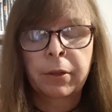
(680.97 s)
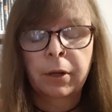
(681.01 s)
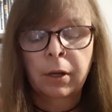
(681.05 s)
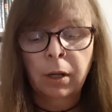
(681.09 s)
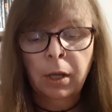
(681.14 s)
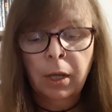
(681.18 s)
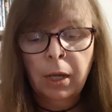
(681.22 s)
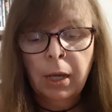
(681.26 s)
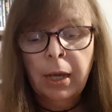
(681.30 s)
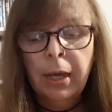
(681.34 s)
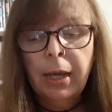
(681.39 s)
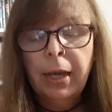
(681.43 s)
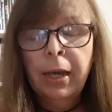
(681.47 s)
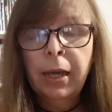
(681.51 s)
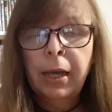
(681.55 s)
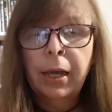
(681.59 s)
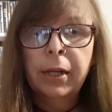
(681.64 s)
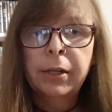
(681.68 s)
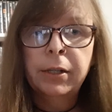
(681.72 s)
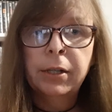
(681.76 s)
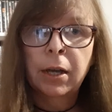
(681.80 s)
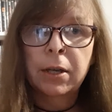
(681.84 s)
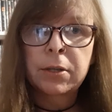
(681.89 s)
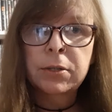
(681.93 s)
And
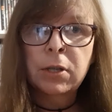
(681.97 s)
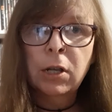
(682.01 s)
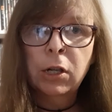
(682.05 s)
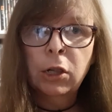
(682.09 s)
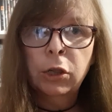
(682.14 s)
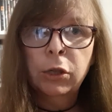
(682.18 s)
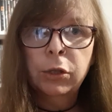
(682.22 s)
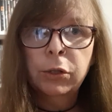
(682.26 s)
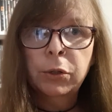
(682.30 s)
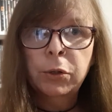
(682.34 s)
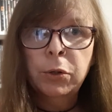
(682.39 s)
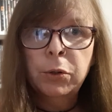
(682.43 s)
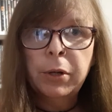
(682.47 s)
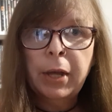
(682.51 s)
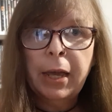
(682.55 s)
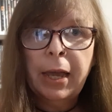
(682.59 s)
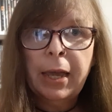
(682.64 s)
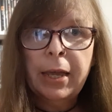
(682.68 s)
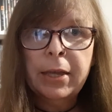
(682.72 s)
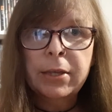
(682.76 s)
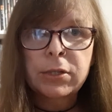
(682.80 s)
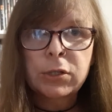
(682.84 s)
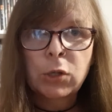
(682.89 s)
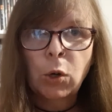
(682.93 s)
it does include
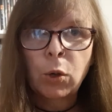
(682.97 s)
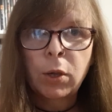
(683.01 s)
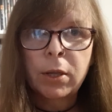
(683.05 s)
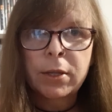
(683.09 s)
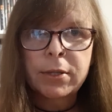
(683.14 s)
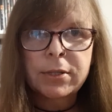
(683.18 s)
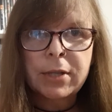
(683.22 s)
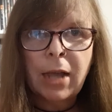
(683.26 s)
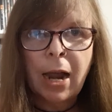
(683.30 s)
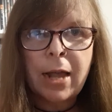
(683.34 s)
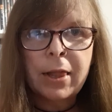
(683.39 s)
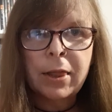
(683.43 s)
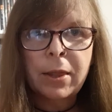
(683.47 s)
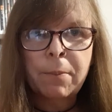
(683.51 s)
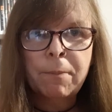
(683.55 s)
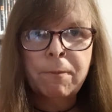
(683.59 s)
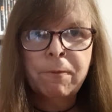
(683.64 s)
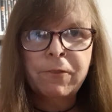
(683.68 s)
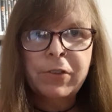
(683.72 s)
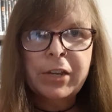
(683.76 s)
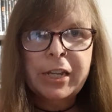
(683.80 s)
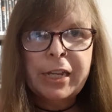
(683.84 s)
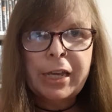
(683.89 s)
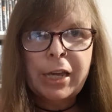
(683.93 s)
a Soul
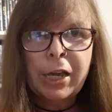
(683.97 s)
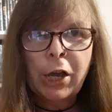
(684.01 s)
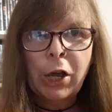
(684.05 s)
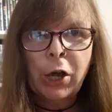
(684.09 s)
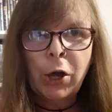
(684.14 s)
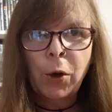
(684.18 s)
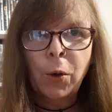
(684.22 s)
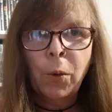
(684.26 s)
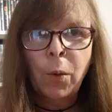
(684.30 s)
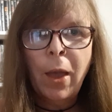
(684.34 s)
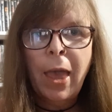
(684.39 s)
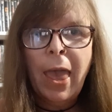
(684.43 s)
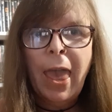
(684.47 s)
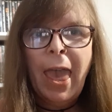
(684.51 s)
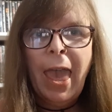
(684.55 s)
Asylum video,